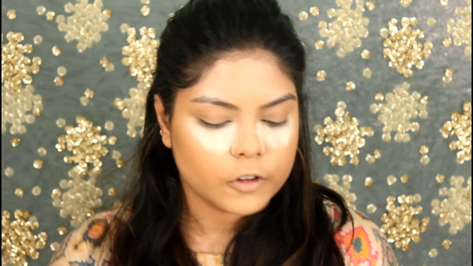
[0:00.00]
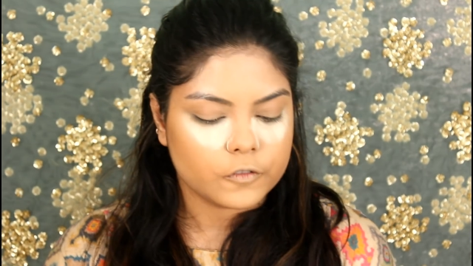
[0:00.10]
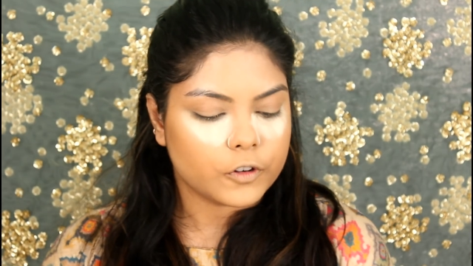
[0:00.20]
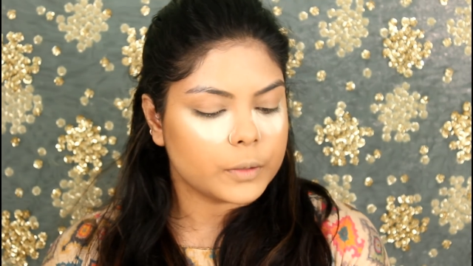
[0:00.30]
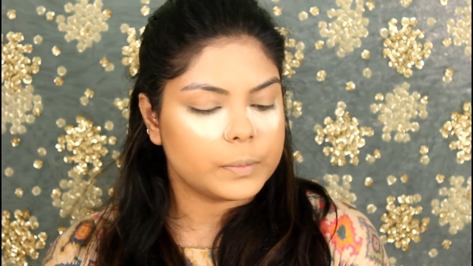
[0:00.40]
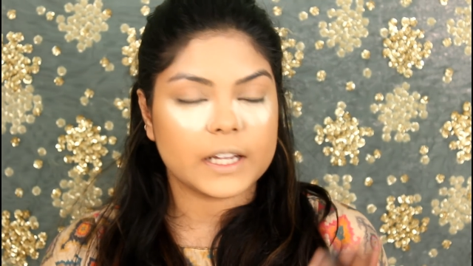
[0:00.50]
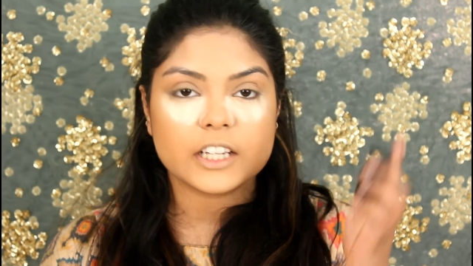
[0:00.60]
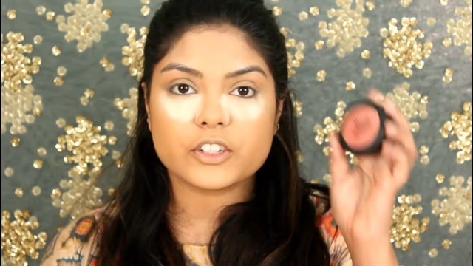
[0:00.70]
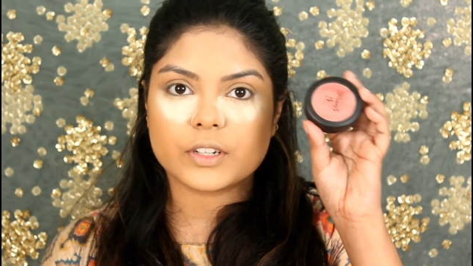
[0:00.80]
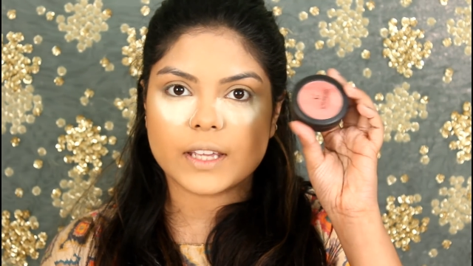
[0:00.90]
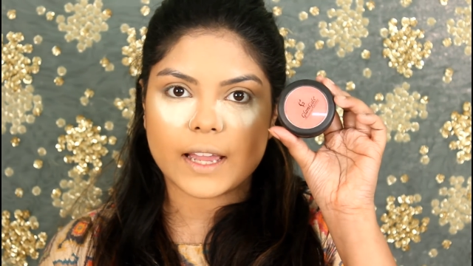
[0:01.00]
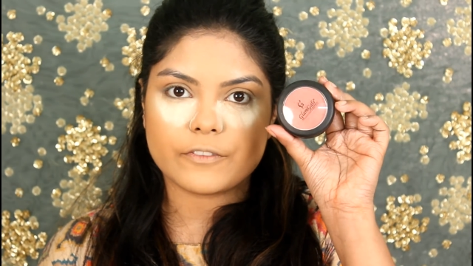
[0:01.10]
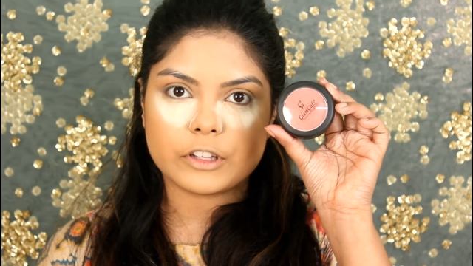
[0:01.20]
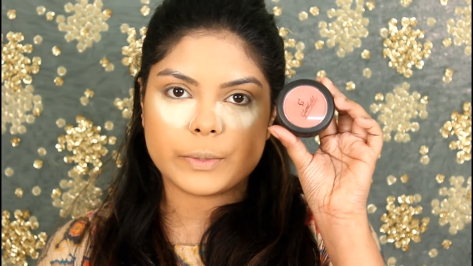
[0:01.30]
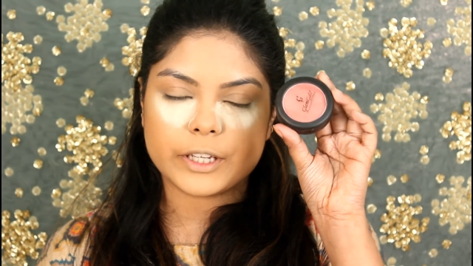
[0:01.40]
For blush, today
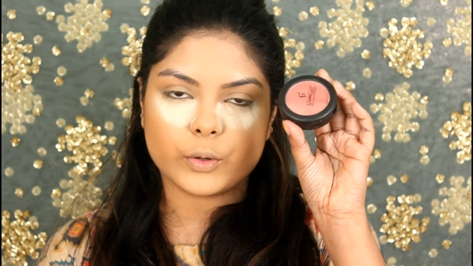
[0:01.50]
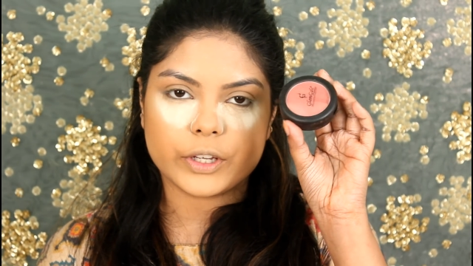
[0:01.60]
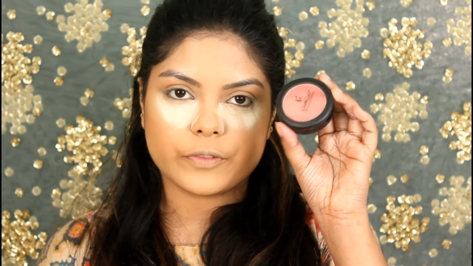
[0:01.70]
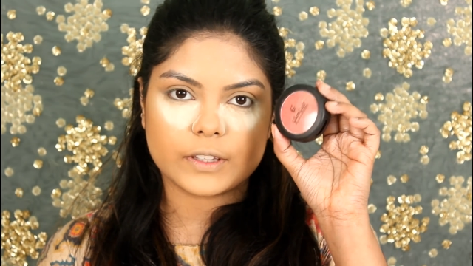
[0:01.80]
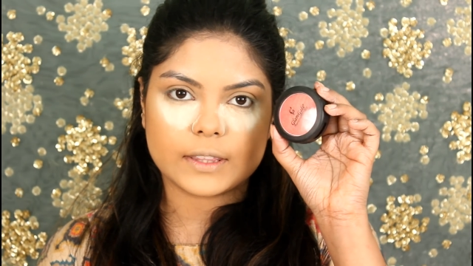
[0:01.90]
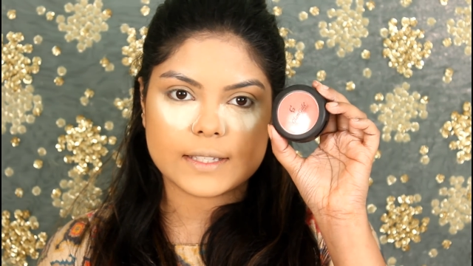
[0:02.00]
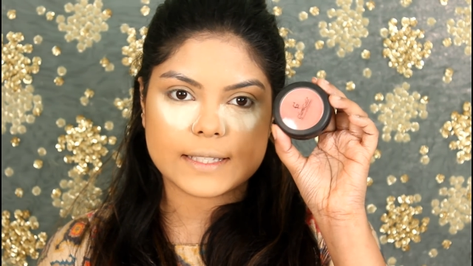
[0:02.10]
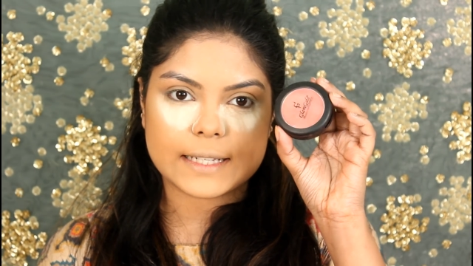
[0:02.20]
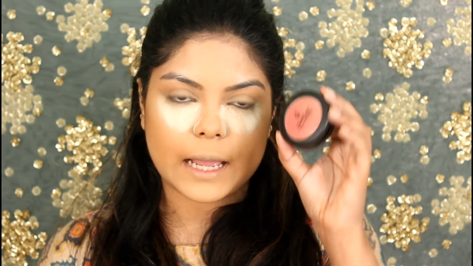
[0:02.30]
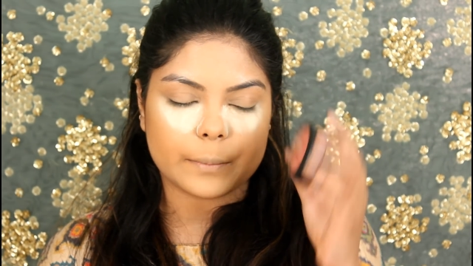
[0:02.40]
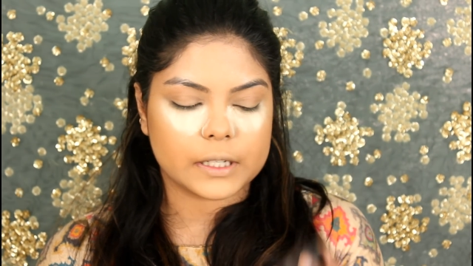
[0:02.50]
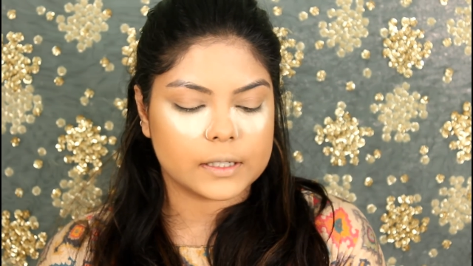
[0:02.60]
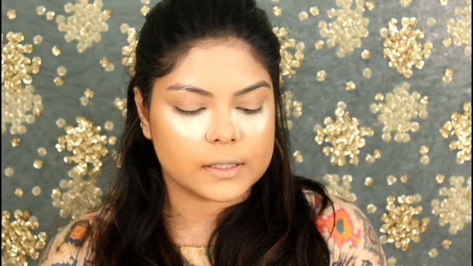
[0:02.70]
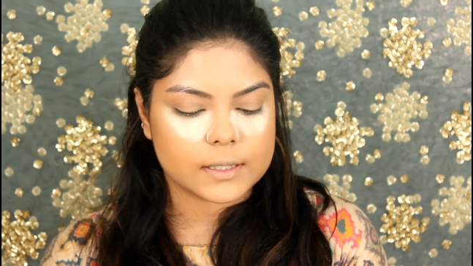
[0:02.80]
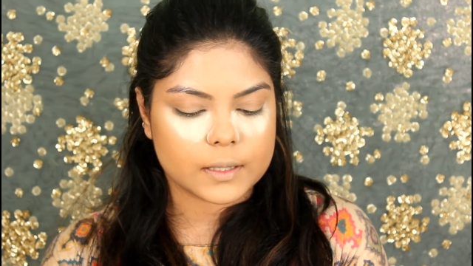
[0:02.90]
I will be going with this Grwm
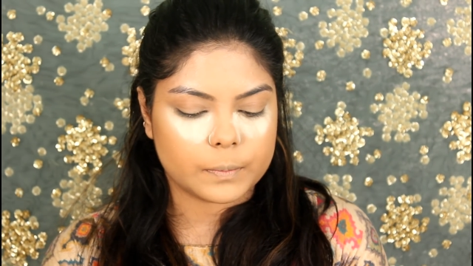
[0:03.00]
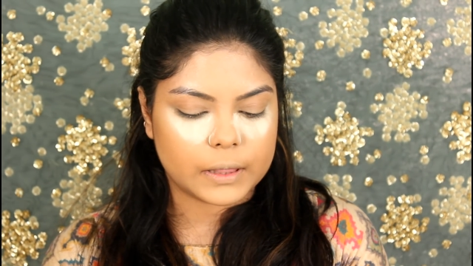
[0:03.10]
Girls